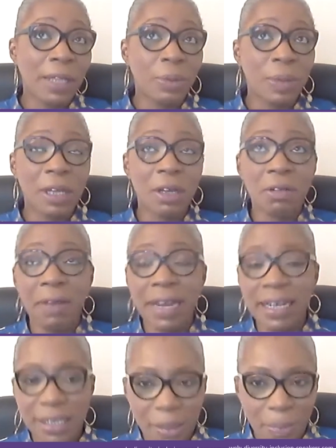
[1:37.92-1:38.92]
we
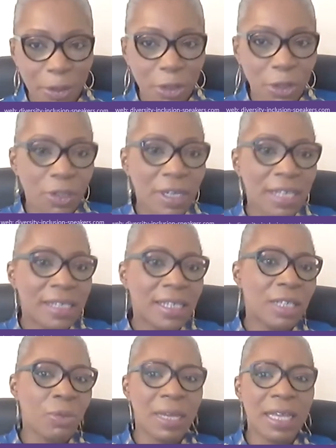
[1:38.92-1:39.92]
create these
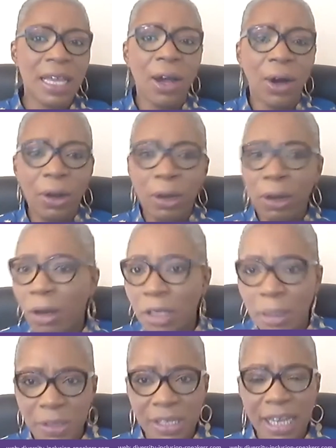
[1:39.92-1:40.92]
opportunities, we
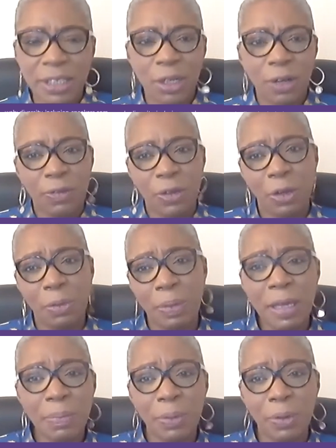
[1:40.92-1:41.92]
unlock the potential of young
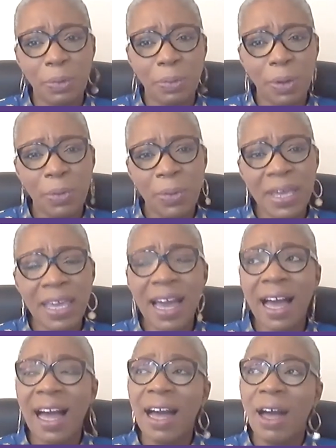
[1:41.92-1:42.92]
people, but we
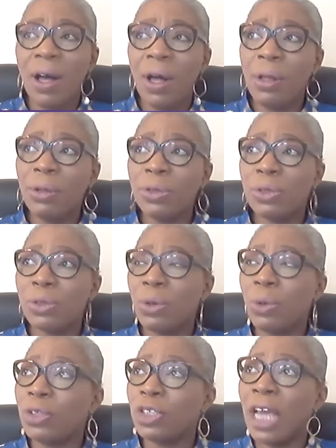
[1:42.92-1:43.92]
are
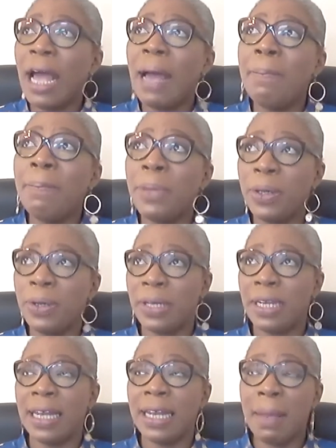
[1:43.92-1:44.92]
also
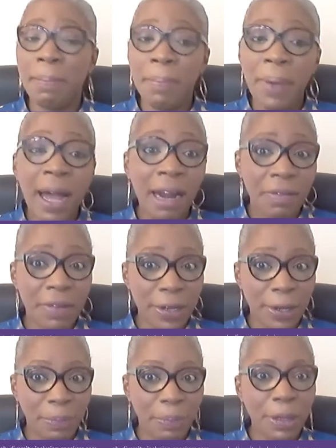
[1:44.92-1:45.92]
championing and empowering
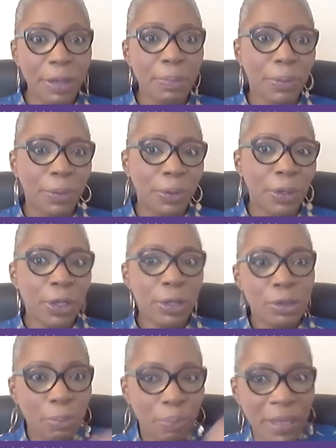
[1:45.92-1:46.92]
young people
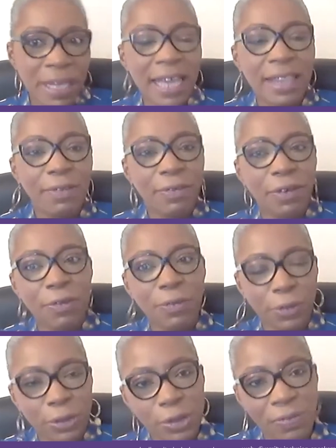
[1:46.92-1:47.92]
to be at the
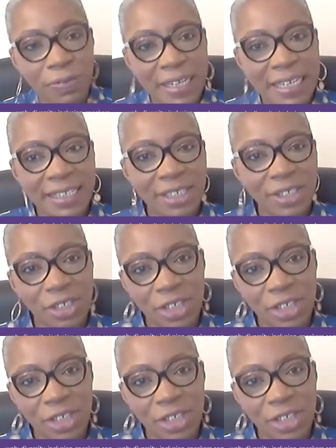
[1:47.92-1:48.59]
forefront of leading